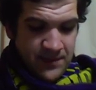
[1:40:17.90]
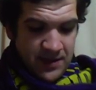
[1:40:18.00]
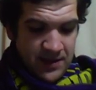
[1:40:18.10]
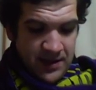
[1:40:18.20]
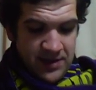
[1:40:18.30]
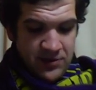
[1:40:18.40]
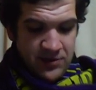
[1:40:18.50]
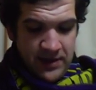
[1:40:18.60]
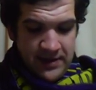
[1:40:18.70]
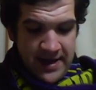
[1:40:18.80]
He is the
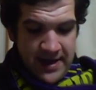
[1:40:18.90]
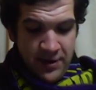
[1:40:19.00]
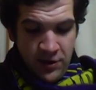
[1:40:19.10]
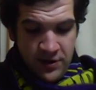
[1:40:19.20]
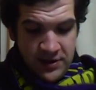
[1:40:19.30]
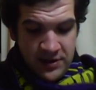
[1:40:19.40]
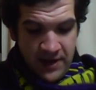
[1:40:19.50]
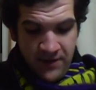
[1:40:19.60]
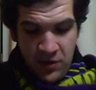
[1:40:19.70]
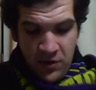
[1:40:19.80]
great lion who called us out
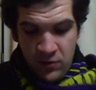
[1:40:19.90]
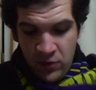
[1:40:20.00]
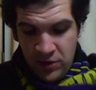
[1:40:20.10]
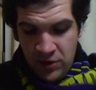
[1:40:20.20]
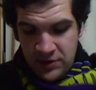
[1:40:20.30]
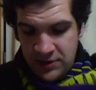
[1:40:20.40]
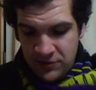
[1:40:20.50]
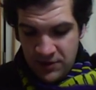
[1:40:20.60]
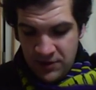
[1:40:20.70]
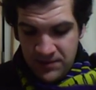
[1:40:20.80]
of our own world, said
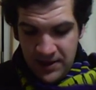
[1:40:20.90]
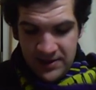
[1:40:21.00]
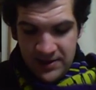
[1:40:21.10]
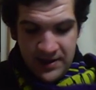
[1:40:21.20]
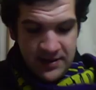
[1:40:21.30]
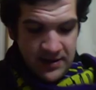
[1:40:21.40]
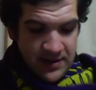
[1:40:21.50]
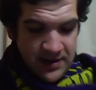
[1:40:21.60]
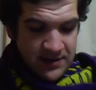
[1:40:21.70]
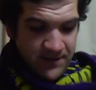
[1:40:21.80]
Scrub, and sent us into
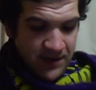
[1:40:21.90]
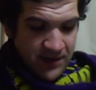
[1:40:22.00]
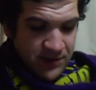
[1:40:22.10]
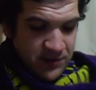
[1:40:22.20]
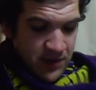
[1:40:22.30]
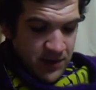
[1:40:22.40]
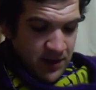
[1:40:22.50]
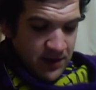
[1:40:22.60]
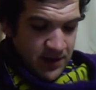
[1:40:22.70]
this to find Prince William.